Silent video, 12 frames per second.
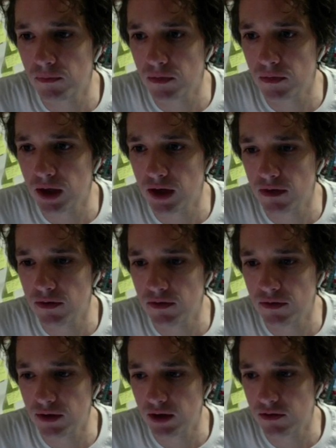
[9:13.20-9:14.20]

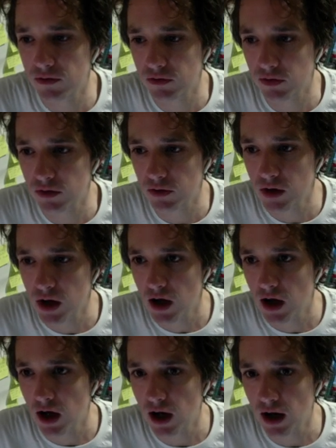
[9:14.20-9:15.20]
Yes, that's true.
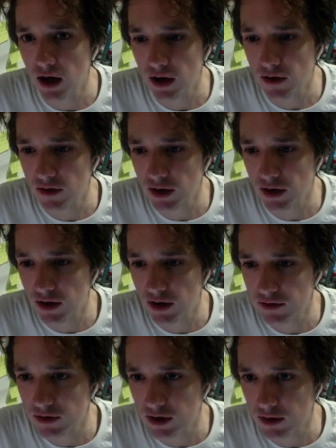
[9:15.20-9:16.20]
And then
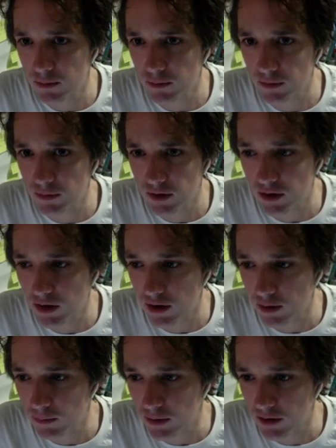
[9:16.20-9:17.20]
I
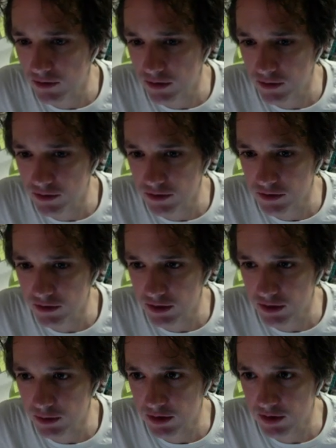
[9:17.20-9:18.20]
might have told you this already,
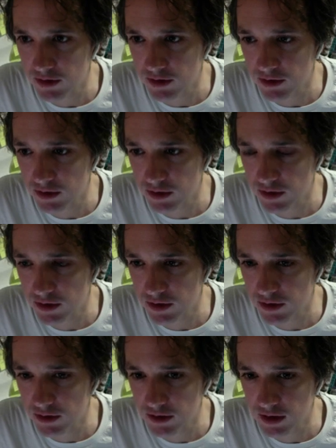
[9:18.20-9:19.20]
but they
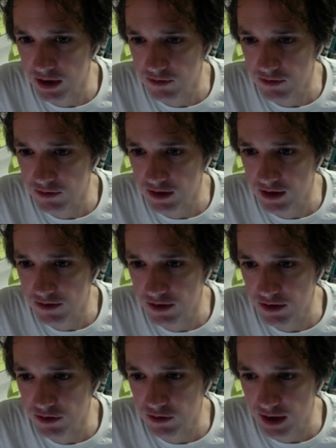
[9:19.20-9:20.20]
have a
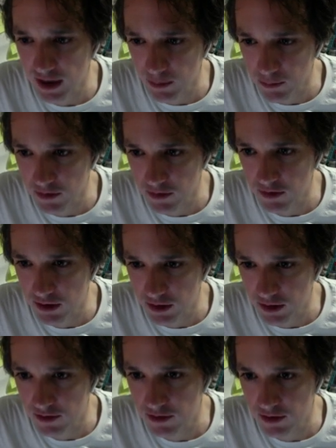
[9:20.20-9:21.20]
thing called Amber
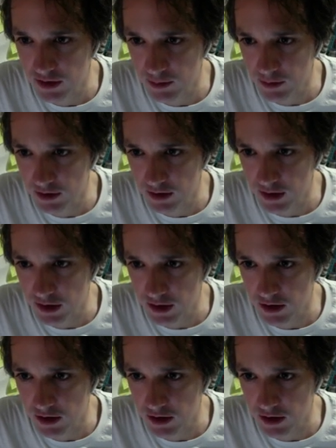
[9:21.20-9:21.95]
Alert in America.